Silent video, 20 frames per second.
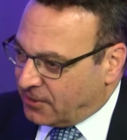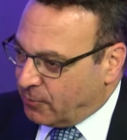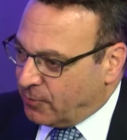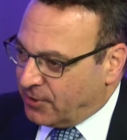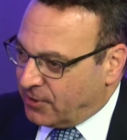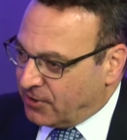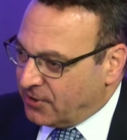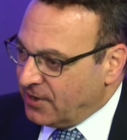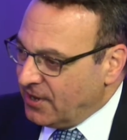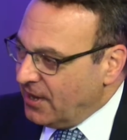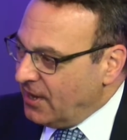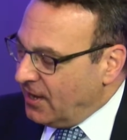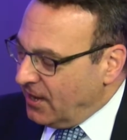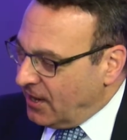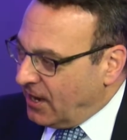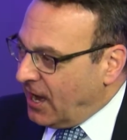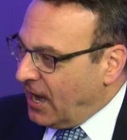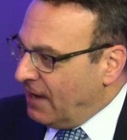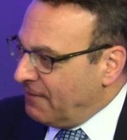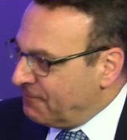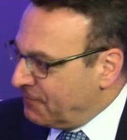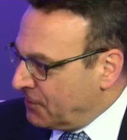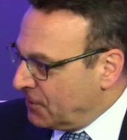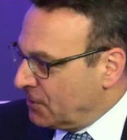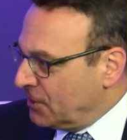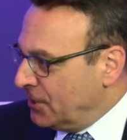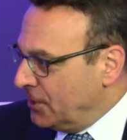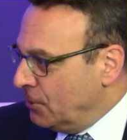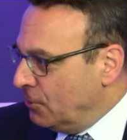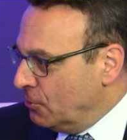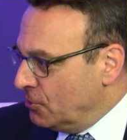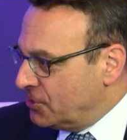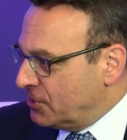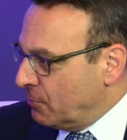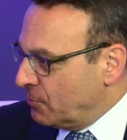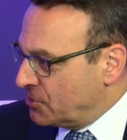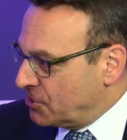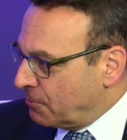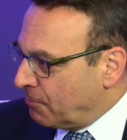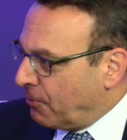that we could confidently use that
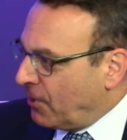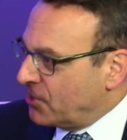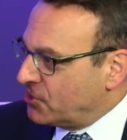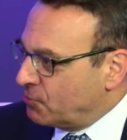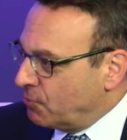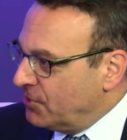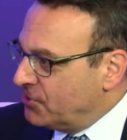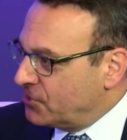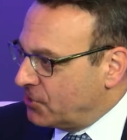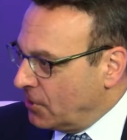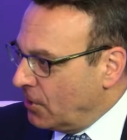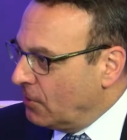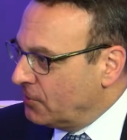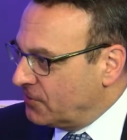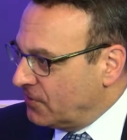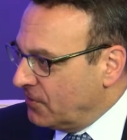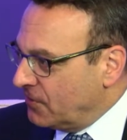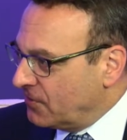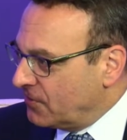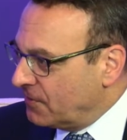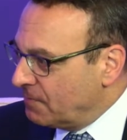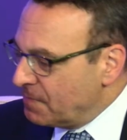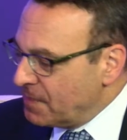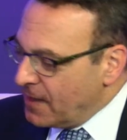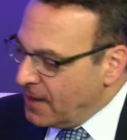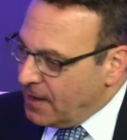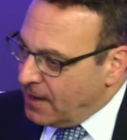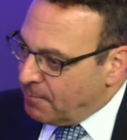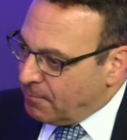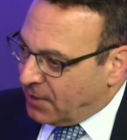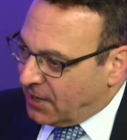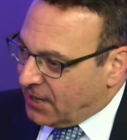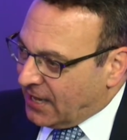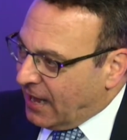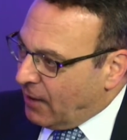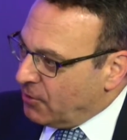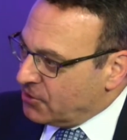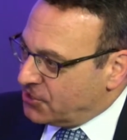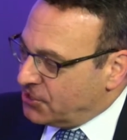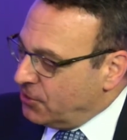would suppress restenosis, but
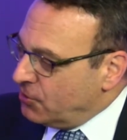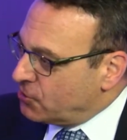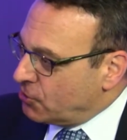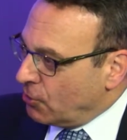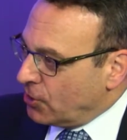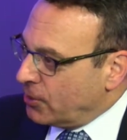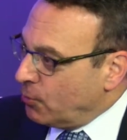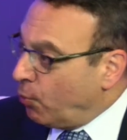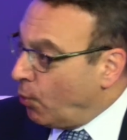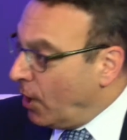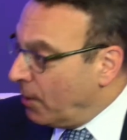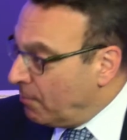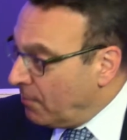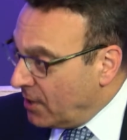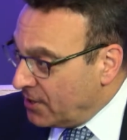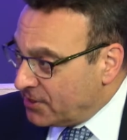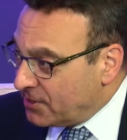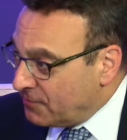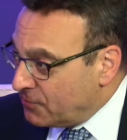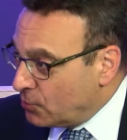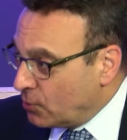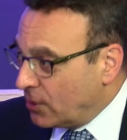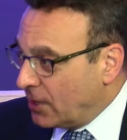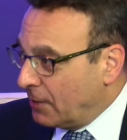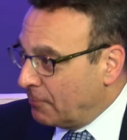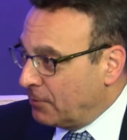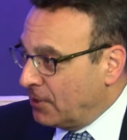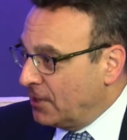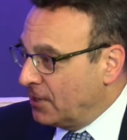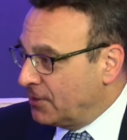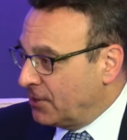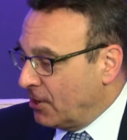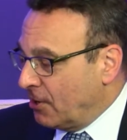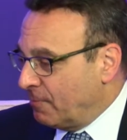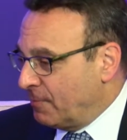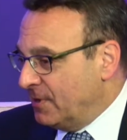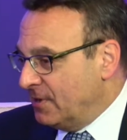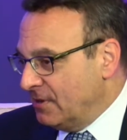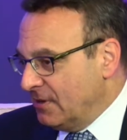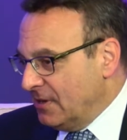allow us to use only 1 month of dual antiplatelet
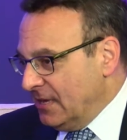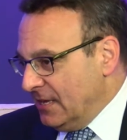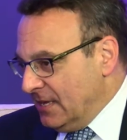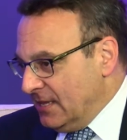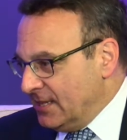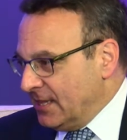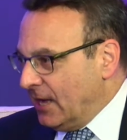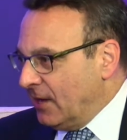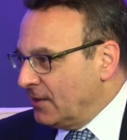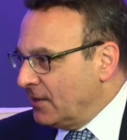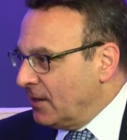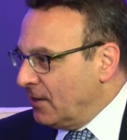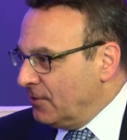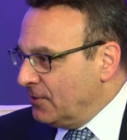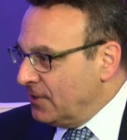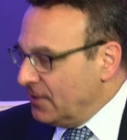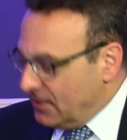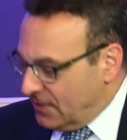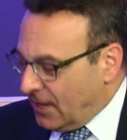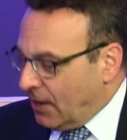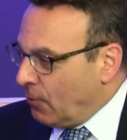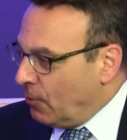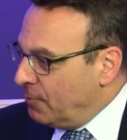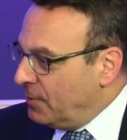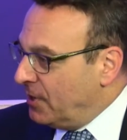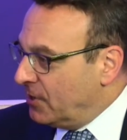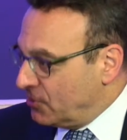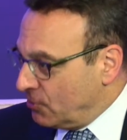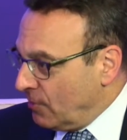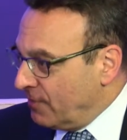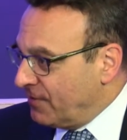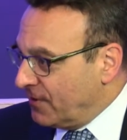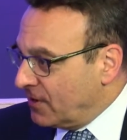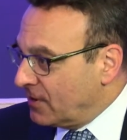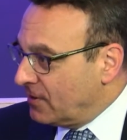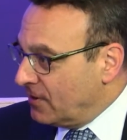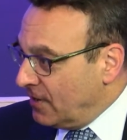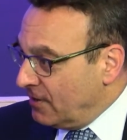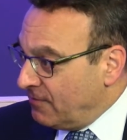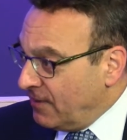therapy, that would be a terrific
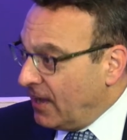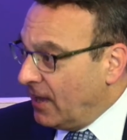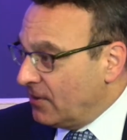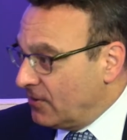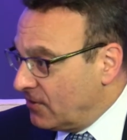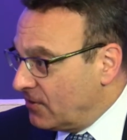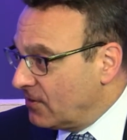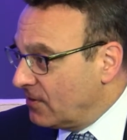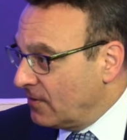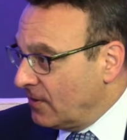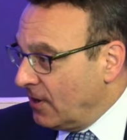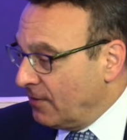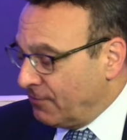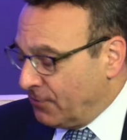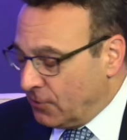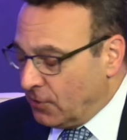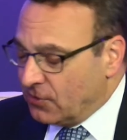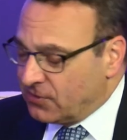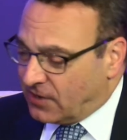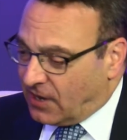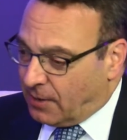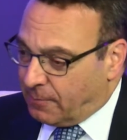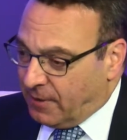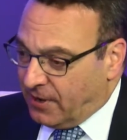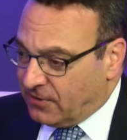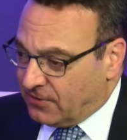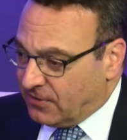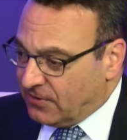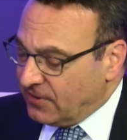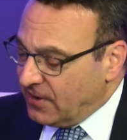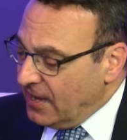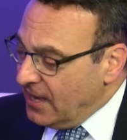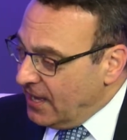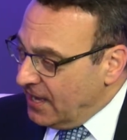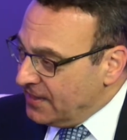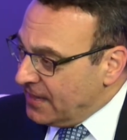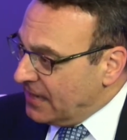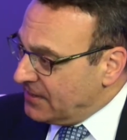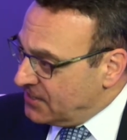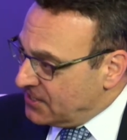advance for those kind of patients.
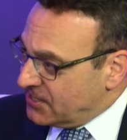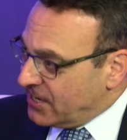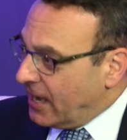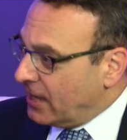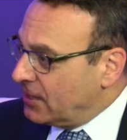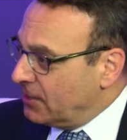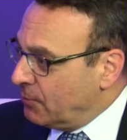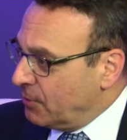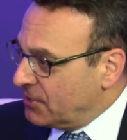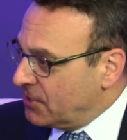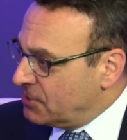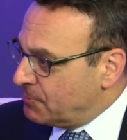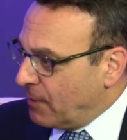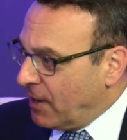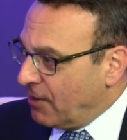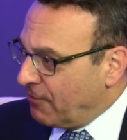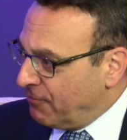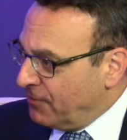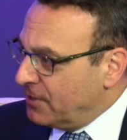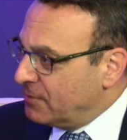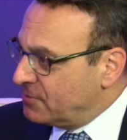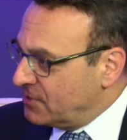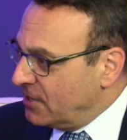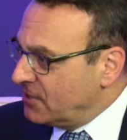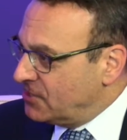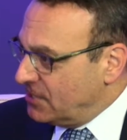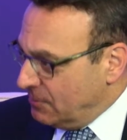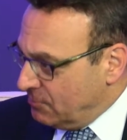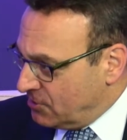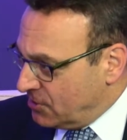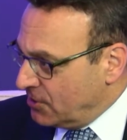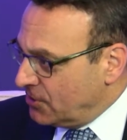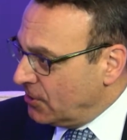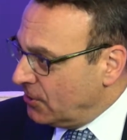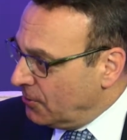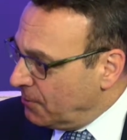And that's exactly what this BioFreedom stent seems to do.